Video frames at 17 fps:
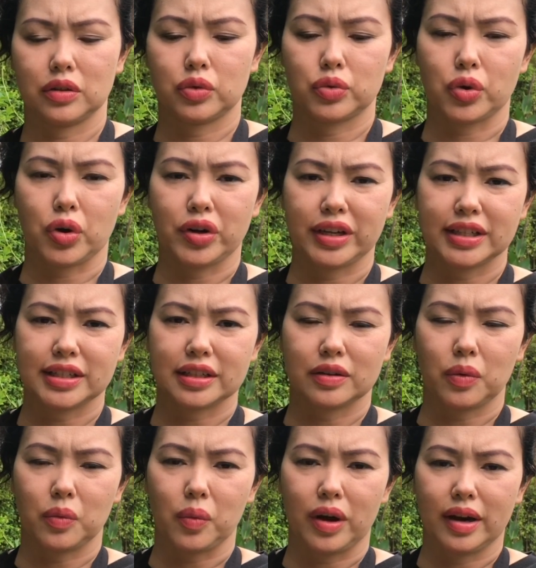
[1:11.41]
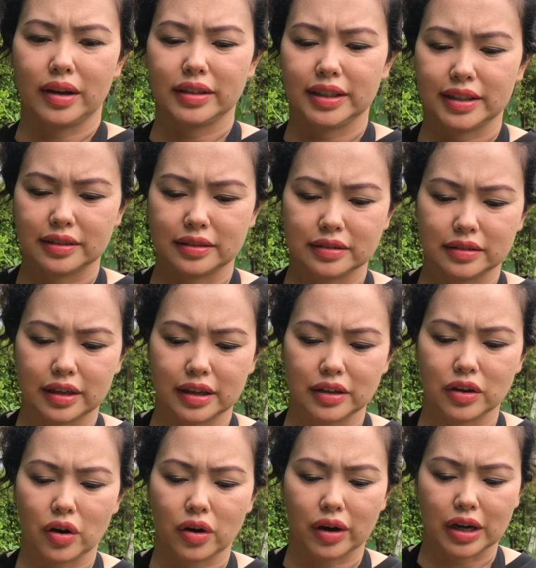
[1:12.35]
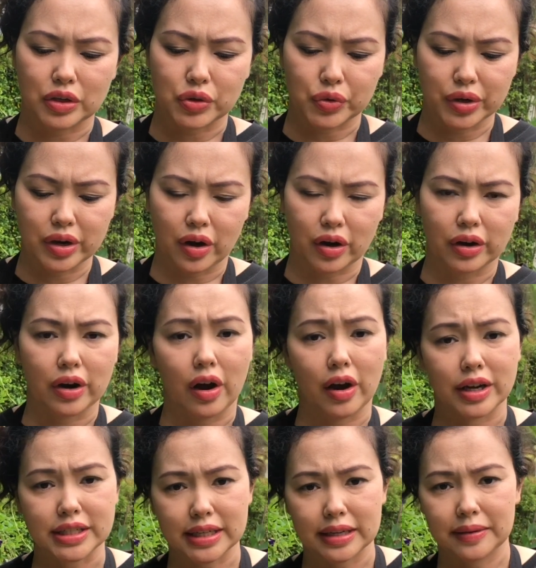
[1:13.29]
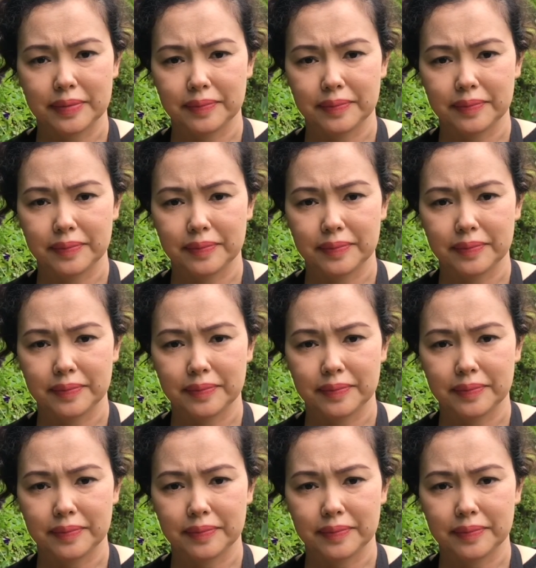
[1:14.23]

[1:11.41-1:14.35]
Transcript: grow that one in your country or not?